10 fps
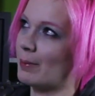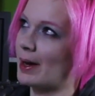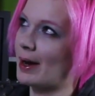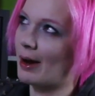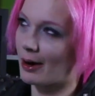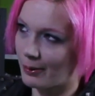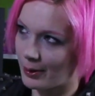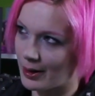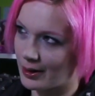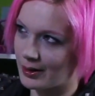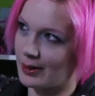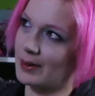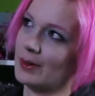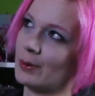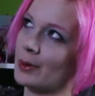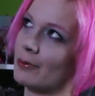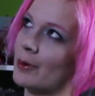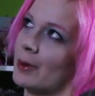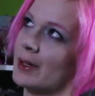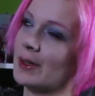My artwork is sort of
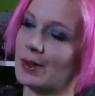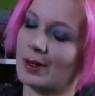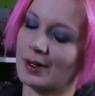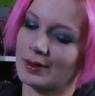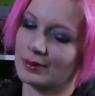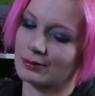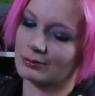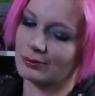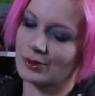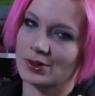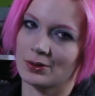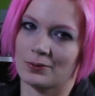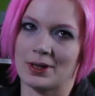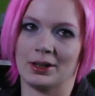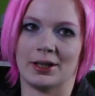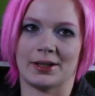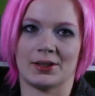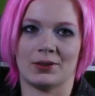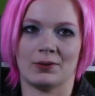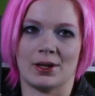focused on
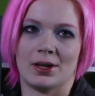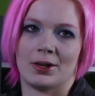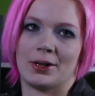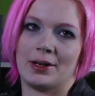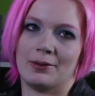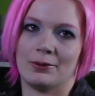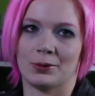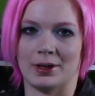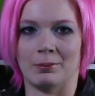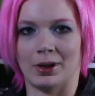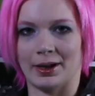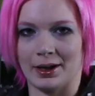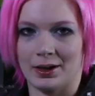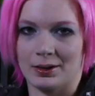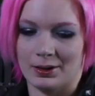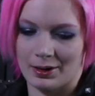surrealist, figurative, dreamlike